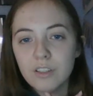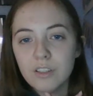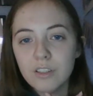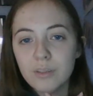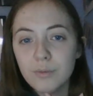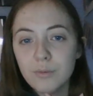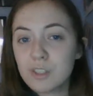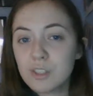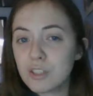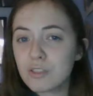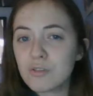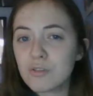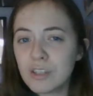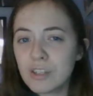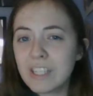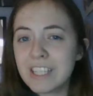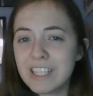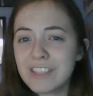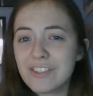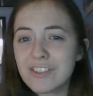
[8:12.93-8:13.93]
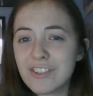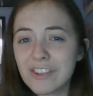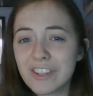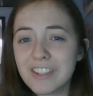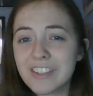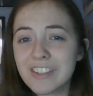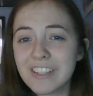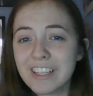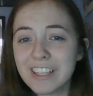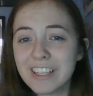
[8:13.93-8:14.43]
which is really
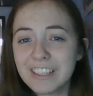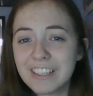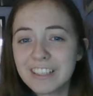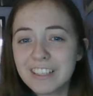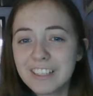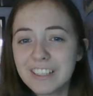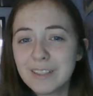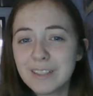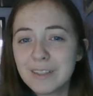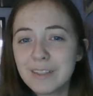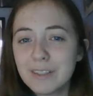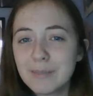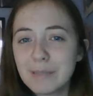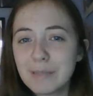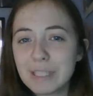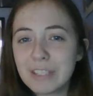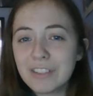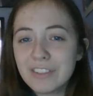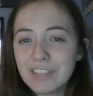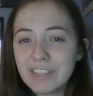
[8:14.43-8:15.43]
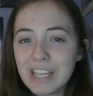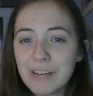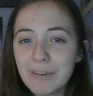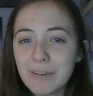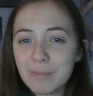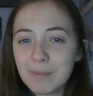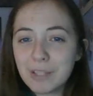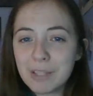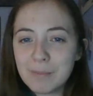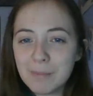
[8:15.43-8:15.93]
interesting, because now
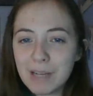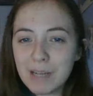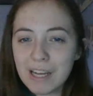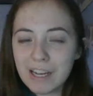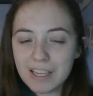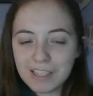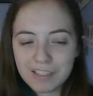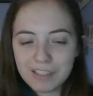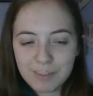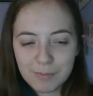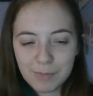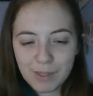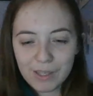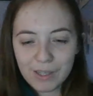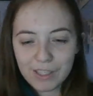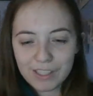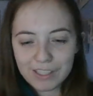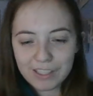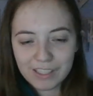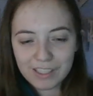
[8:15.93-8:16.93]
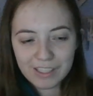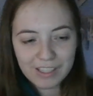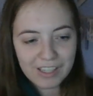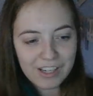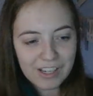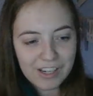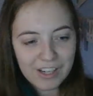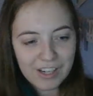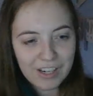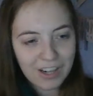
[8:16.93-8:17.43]
I'm looking back and I'm like,
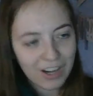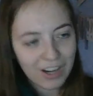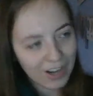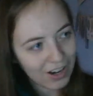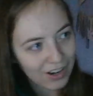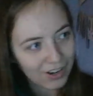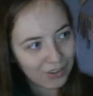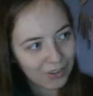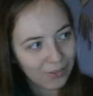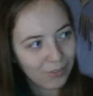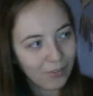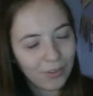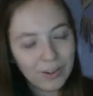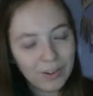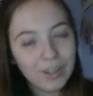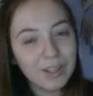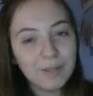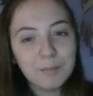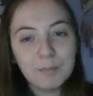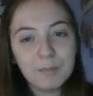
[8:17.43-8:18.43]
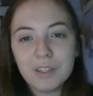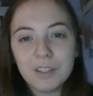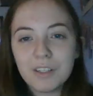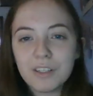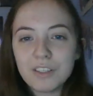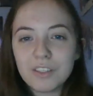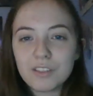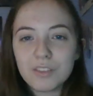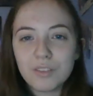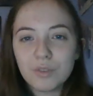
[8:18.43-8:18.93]
oh, but
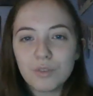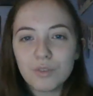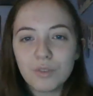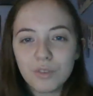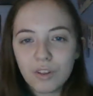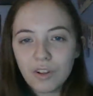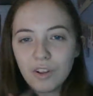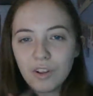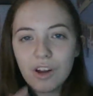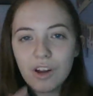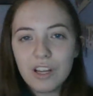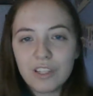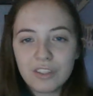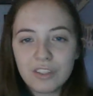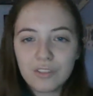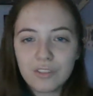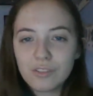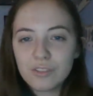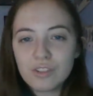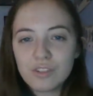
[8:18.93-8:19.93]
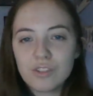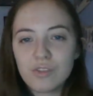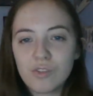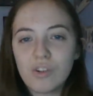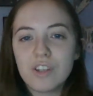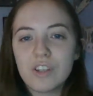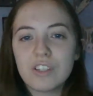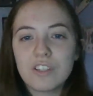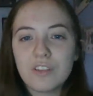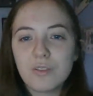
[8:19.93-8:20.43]
I just saw the light and then got
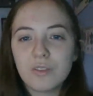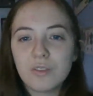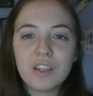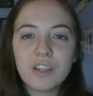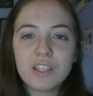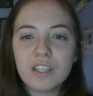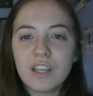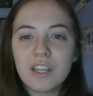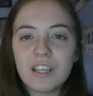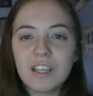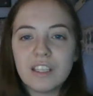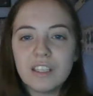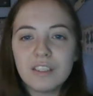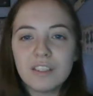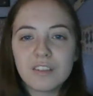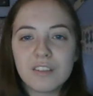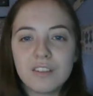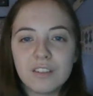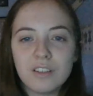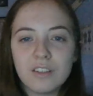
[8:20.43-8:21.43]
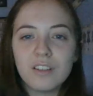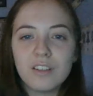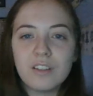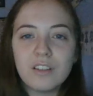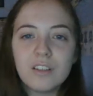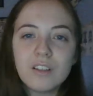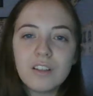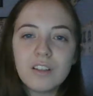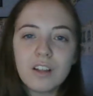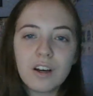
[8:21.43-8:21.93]
destroyed, and I was like, yeah, he is
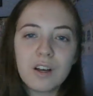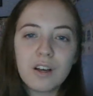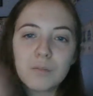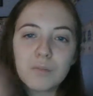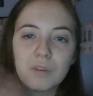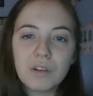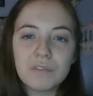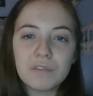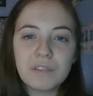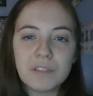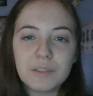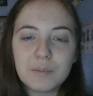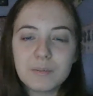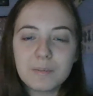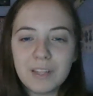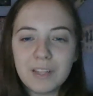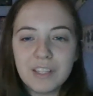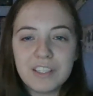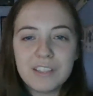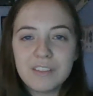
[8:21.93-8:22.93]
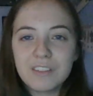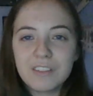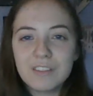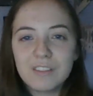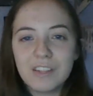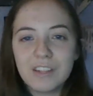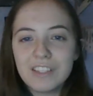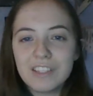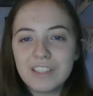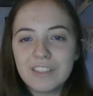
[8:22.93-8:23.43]
the light brother. I
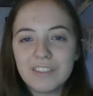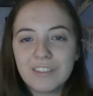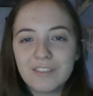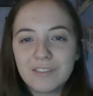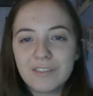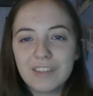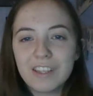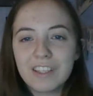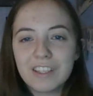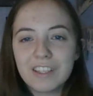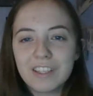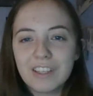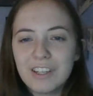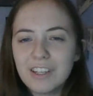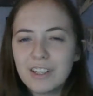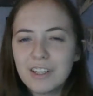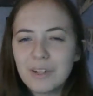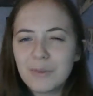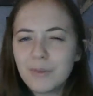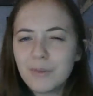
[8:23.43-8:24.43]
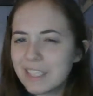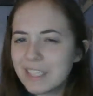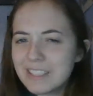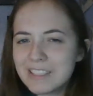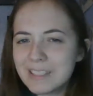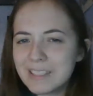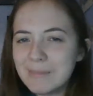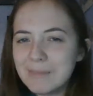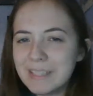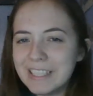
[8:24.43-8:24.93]
didn't think,
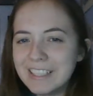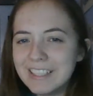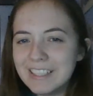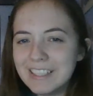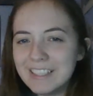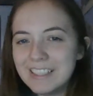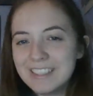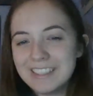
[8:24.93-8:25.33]
wait a minute,